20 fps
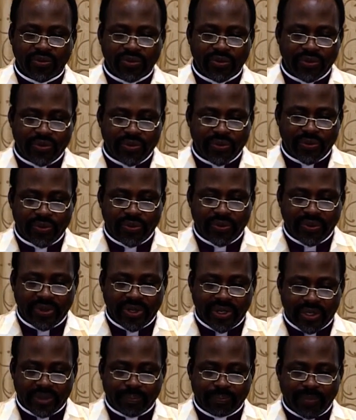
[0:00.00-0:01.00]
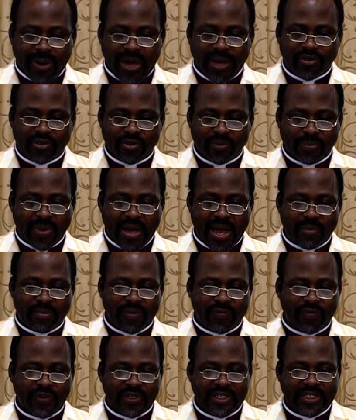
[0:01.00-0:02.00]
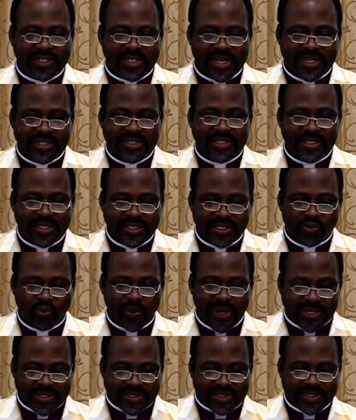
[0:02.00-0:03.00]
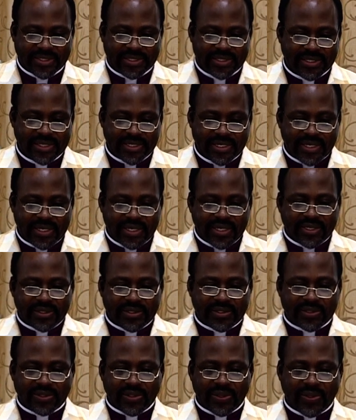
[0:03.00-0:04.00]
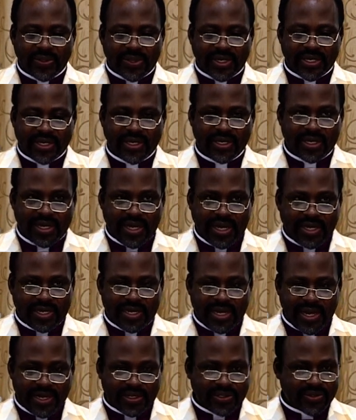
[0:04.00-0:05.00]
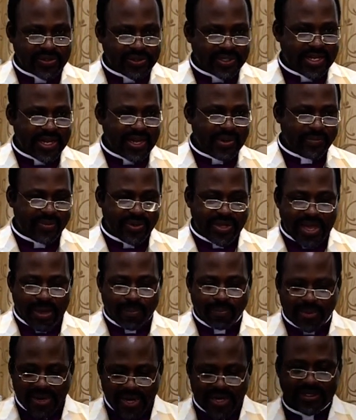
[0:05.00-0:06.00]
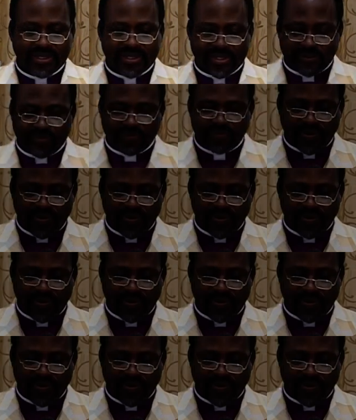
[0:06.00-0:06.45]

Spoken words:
you in Back to Bible for the next 6 weeks. So let today be a blessing